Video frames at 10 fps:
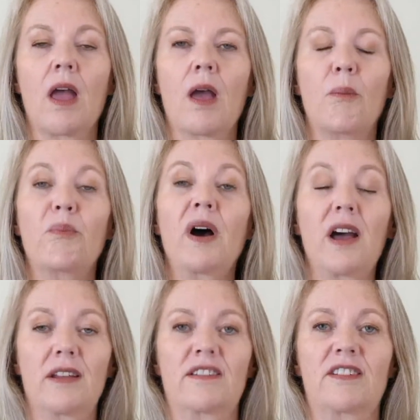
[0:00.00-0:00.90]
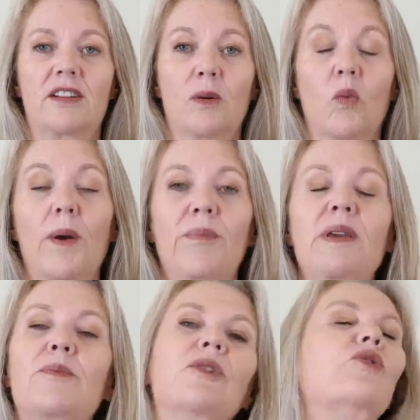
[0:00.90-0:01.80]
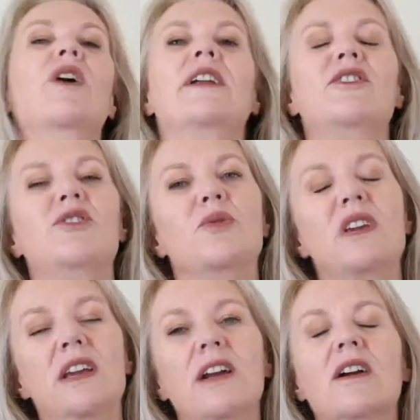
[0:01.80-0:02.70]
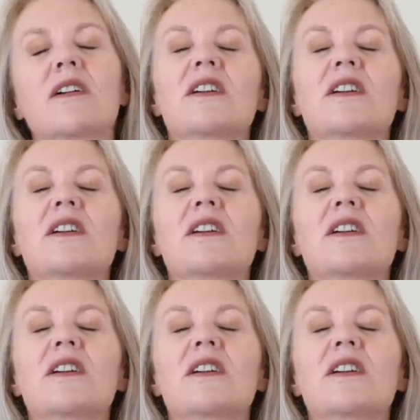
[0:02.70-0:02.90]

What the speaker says: But what people try to do here